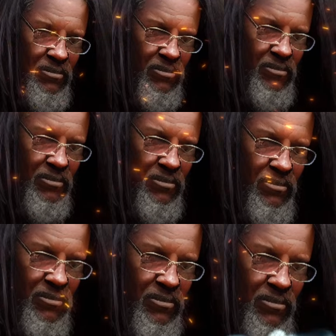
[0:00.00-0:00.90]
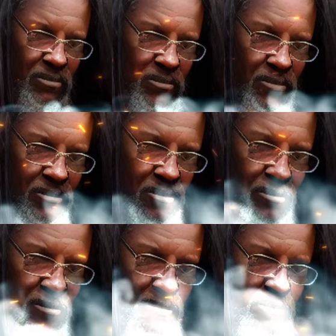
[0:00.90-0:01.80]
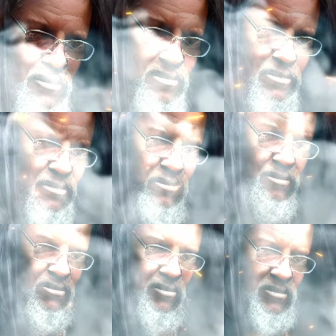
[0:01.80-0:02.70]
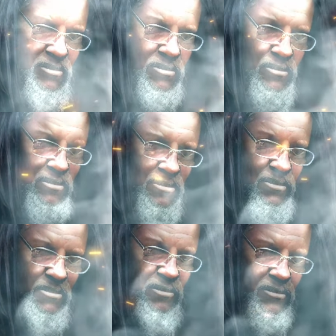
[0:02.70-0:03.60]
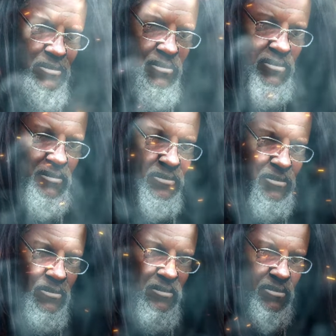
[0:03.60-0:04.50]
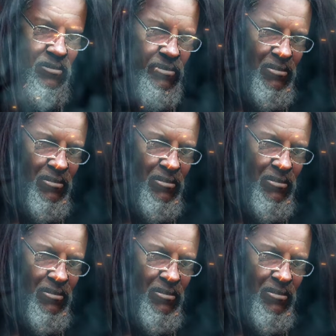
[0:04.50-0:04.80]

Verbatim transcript: have no, room no. for one relationship. I don't. I like the ladies